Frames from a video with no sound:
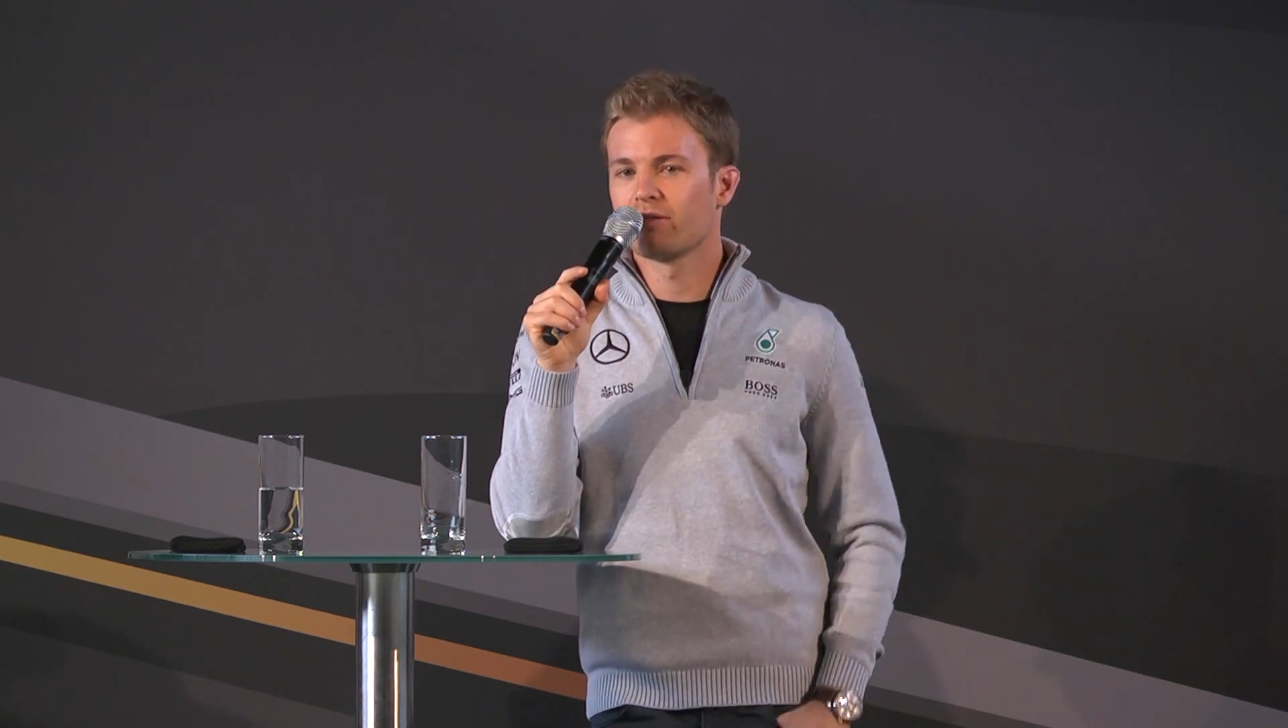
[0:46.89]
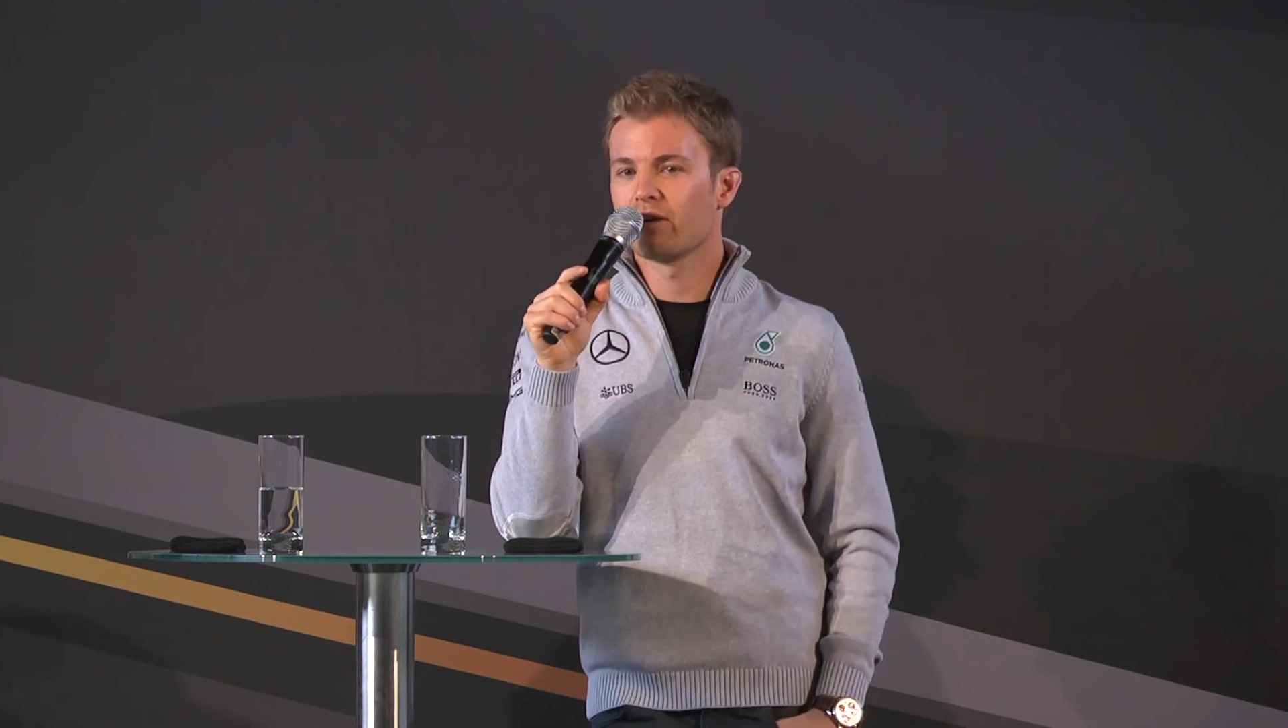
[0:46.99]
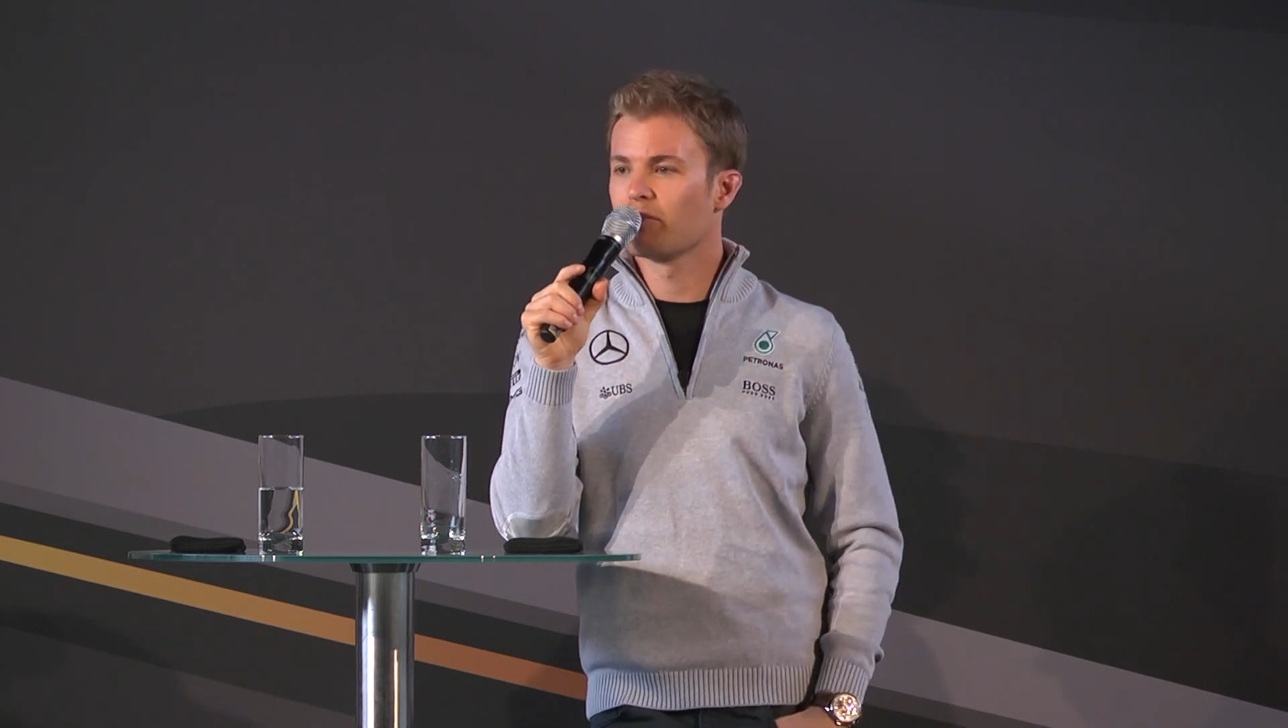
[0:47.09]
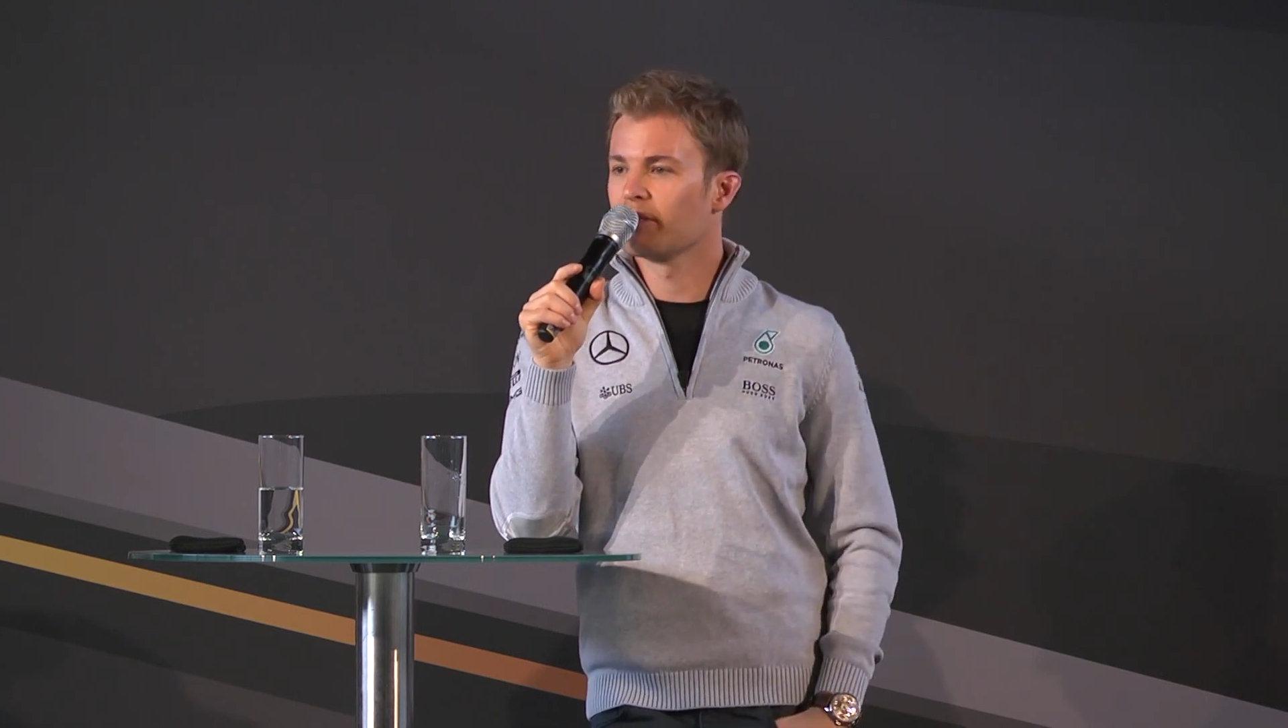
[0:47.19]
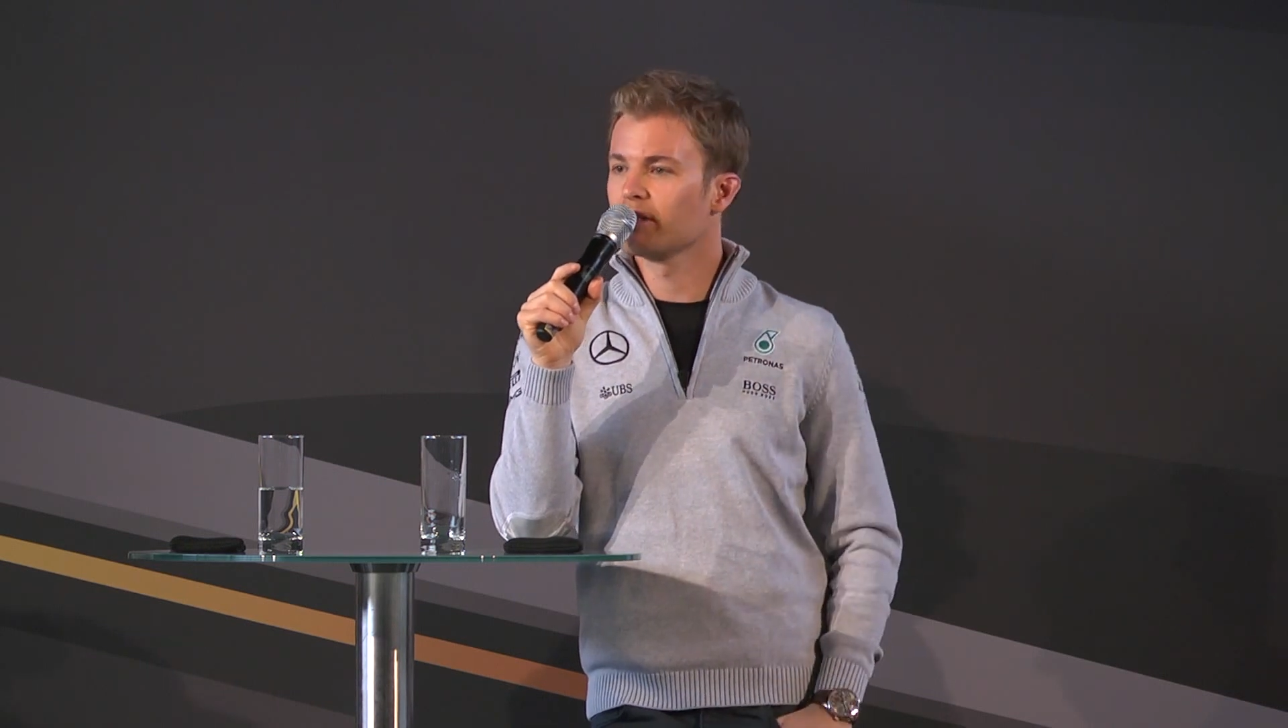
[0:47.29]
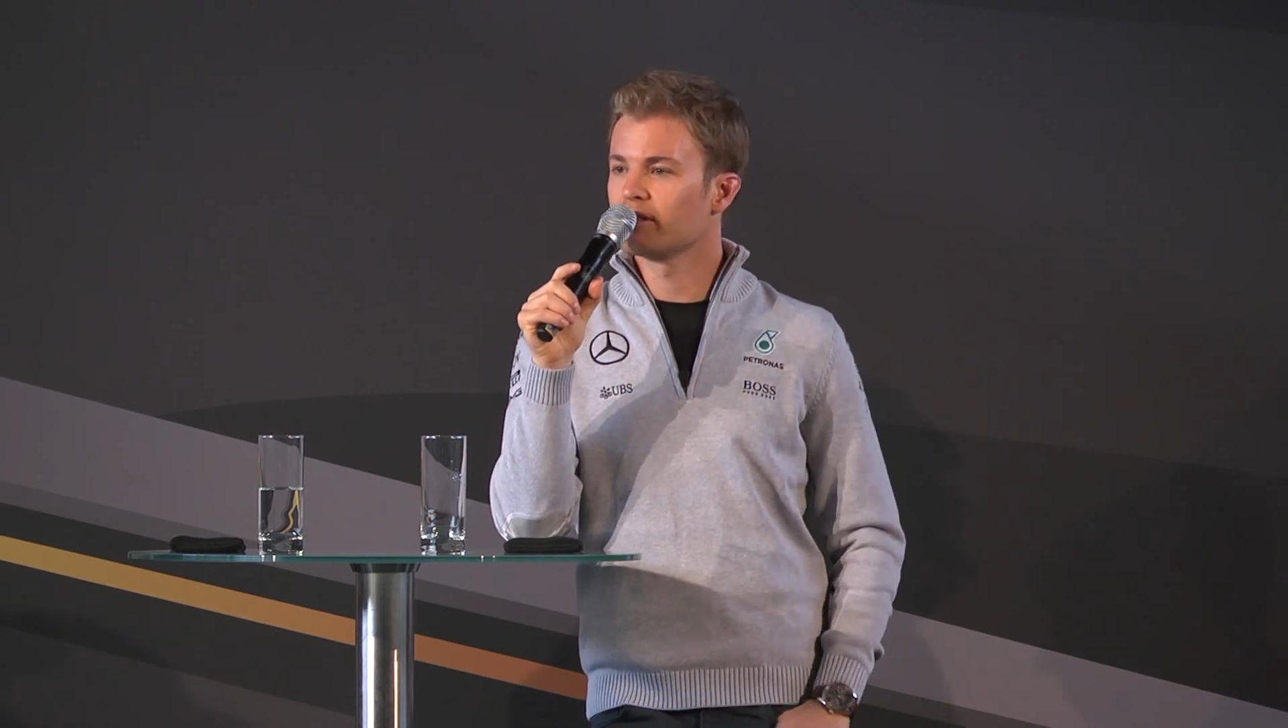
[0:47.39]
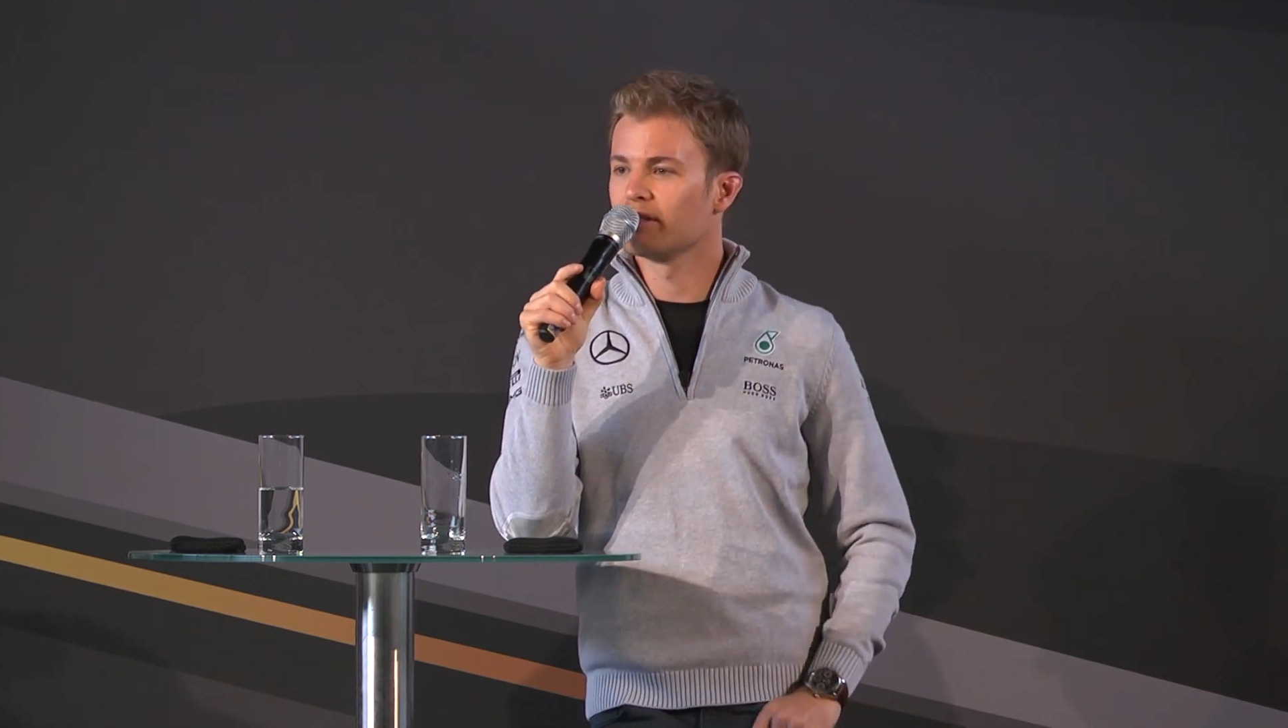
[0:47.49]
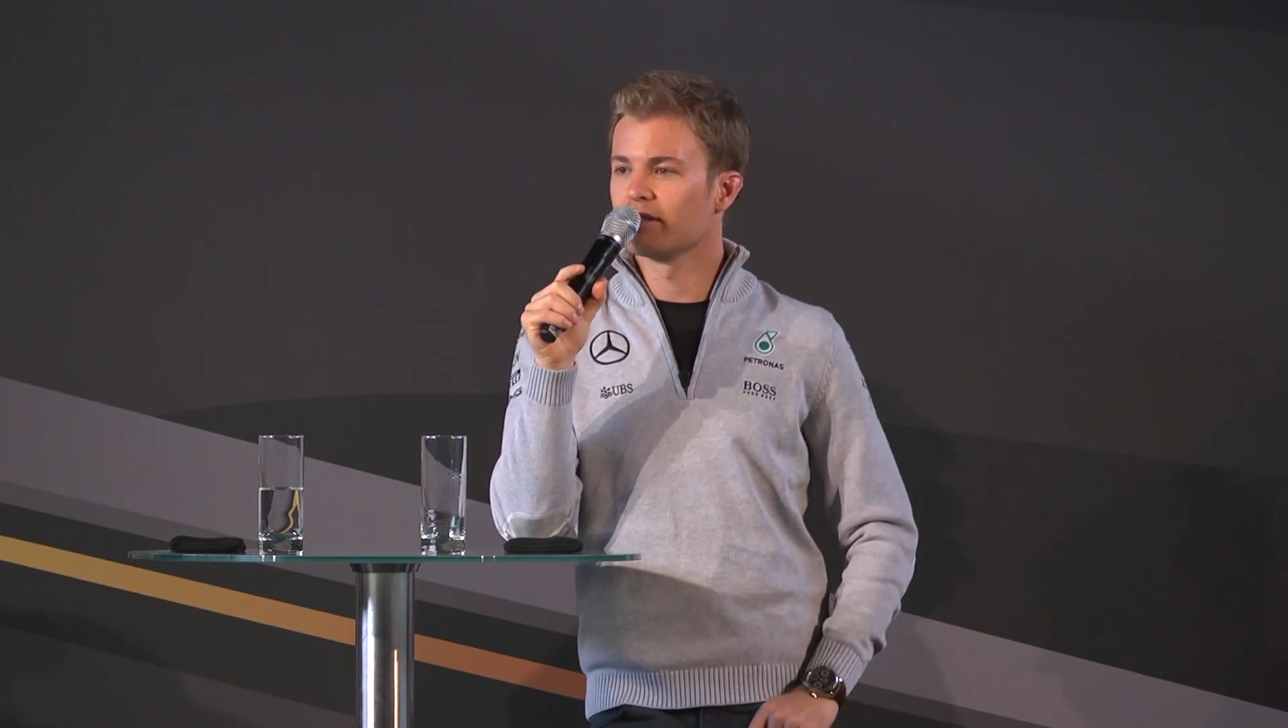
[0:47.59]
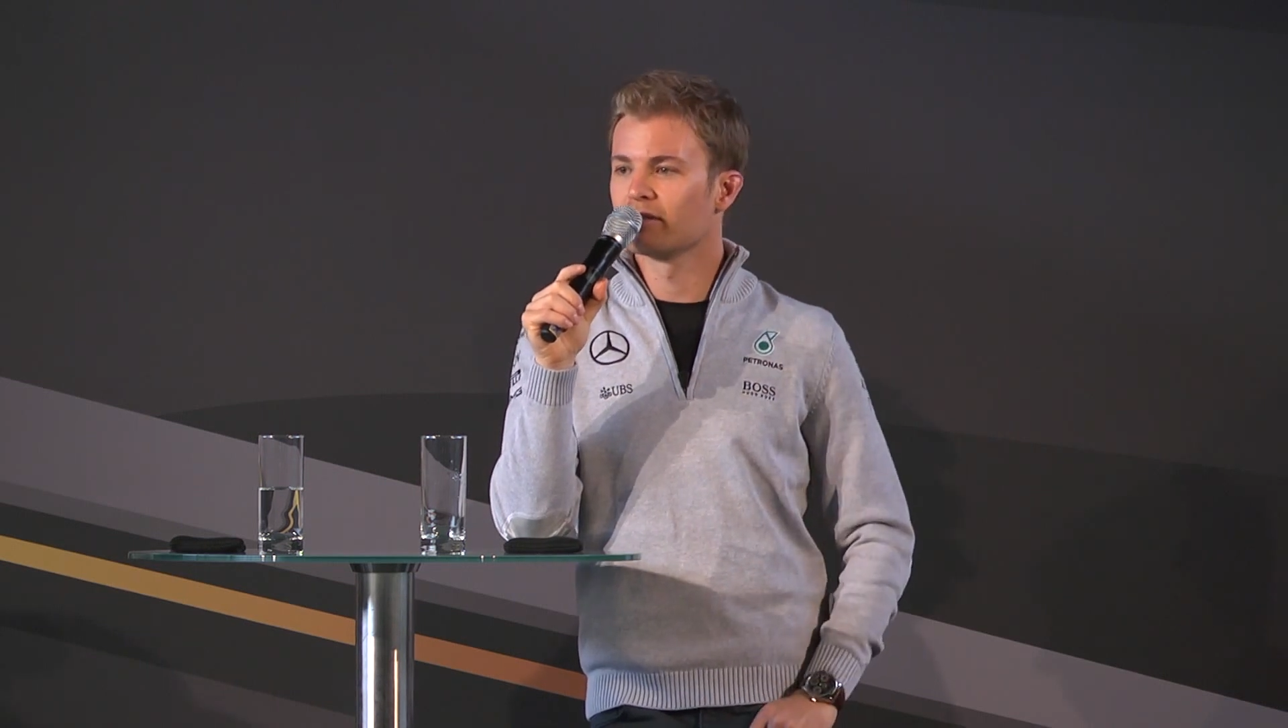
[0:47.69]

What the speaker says: variability,